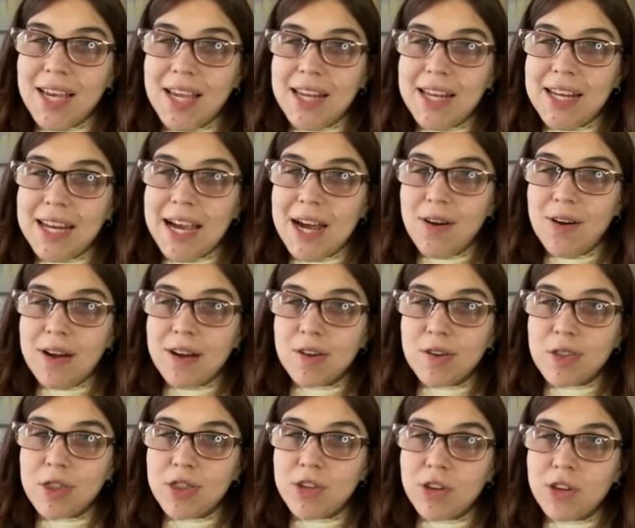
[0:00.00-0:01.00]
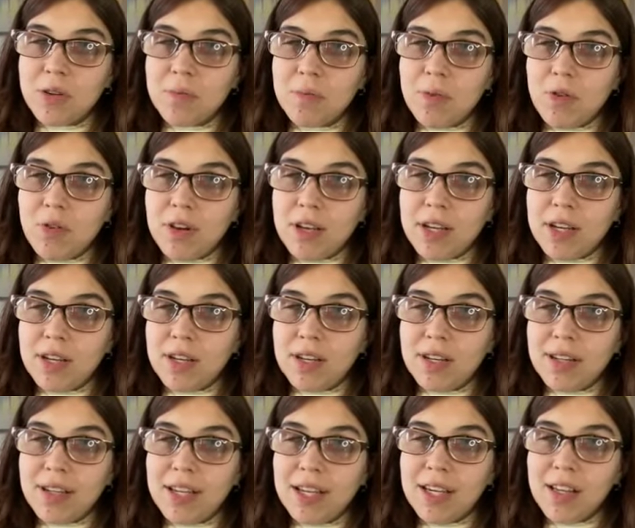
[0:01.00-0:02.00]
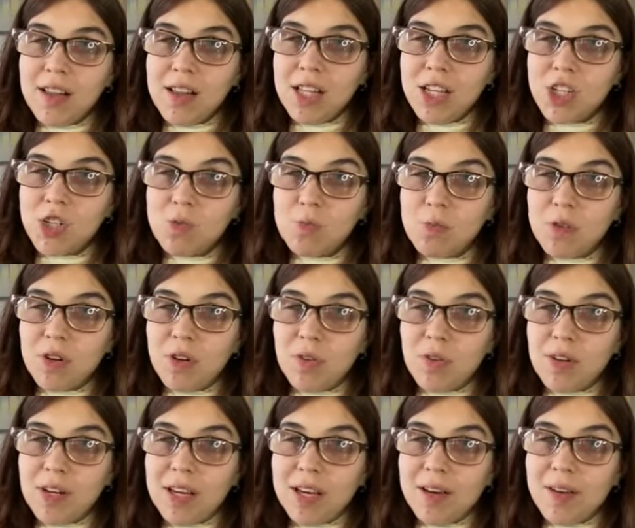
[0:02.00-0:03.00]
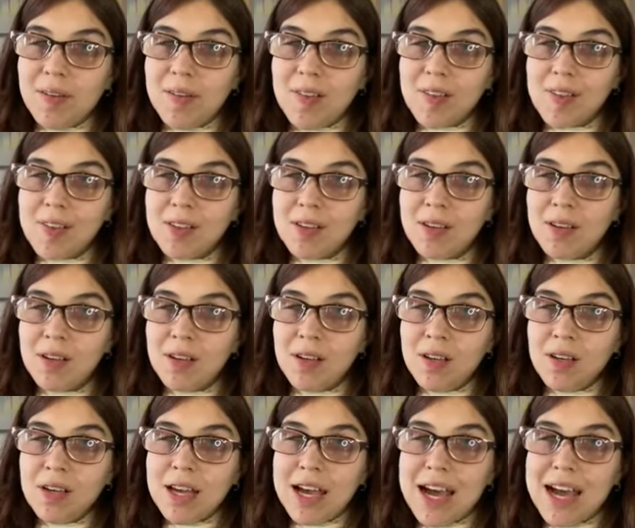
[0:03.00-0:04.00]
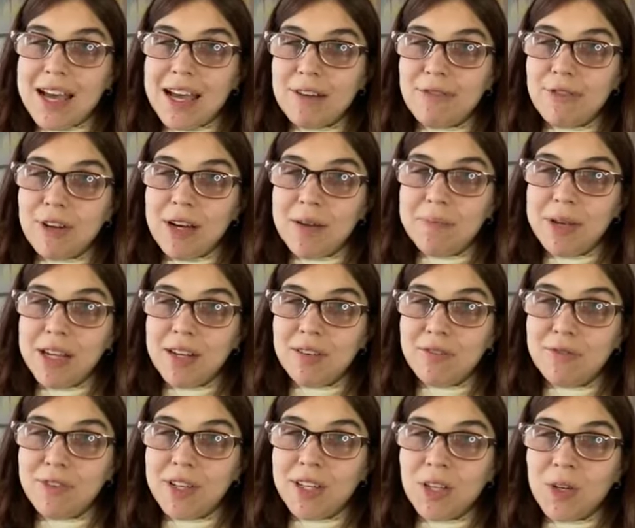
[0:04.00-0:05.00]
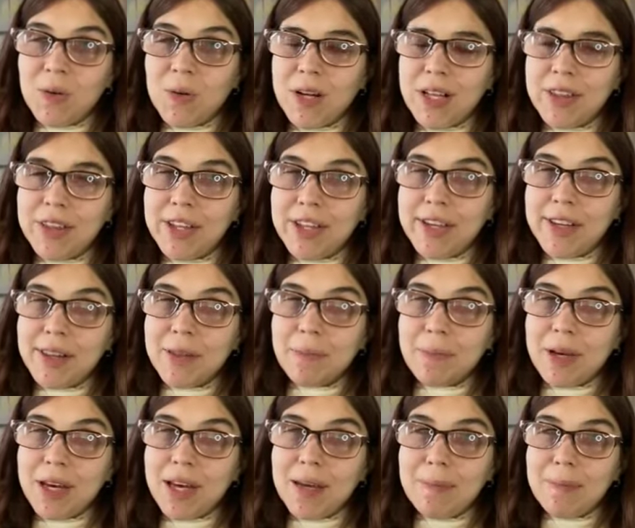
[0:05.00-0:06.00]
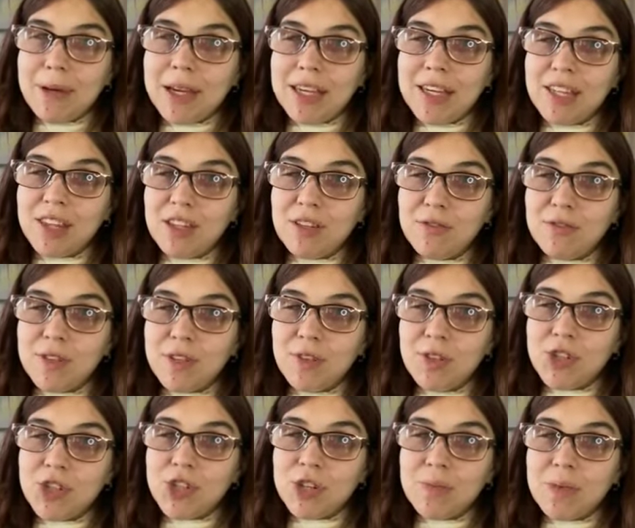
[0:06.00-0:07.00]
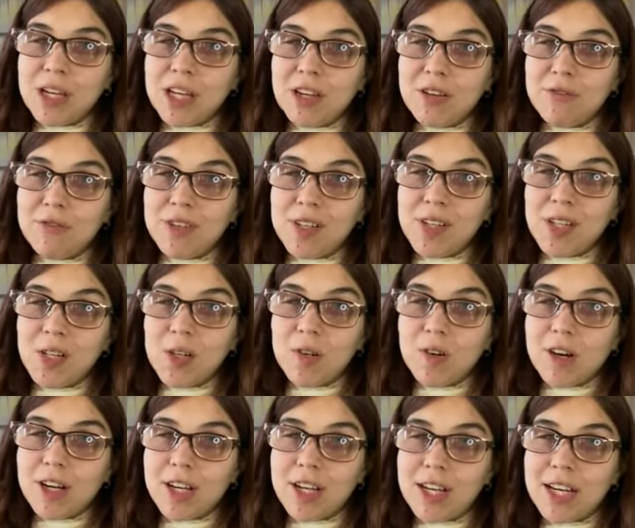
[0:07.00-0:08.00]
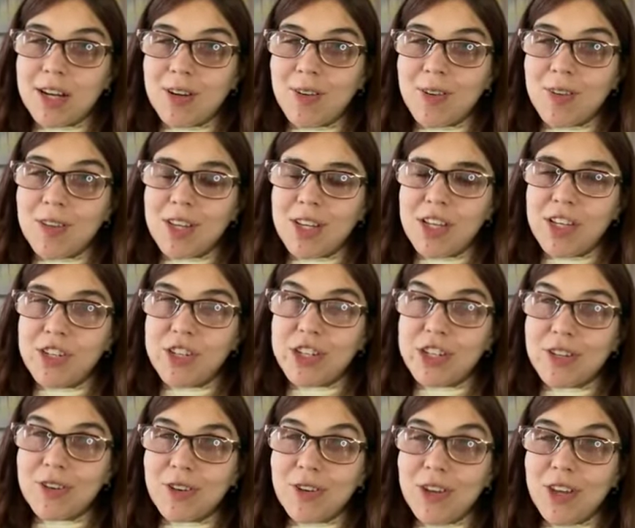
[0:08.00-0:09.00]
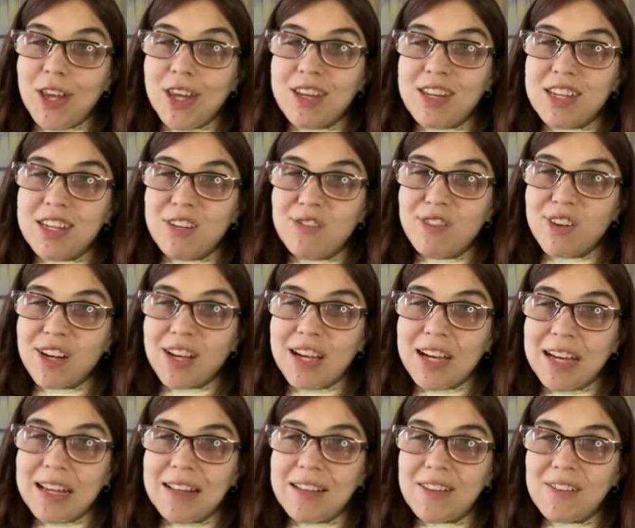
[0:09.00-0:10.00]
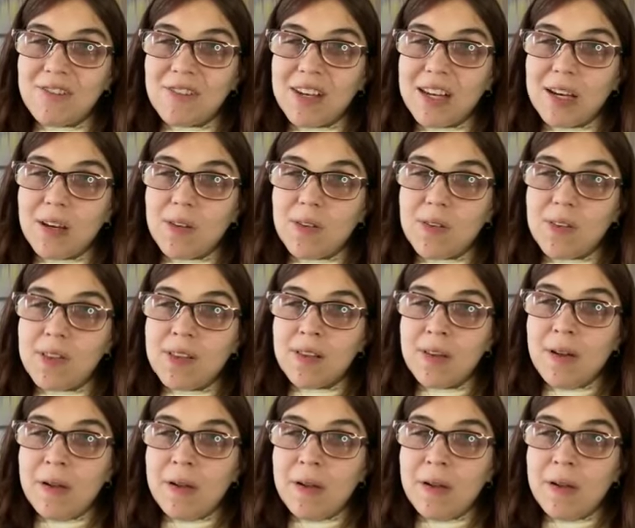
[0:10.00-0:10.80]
Now our third point, English pronouns. I have not made a video on this, but I might in the future make a video on nouns in general and different kinds of nouns.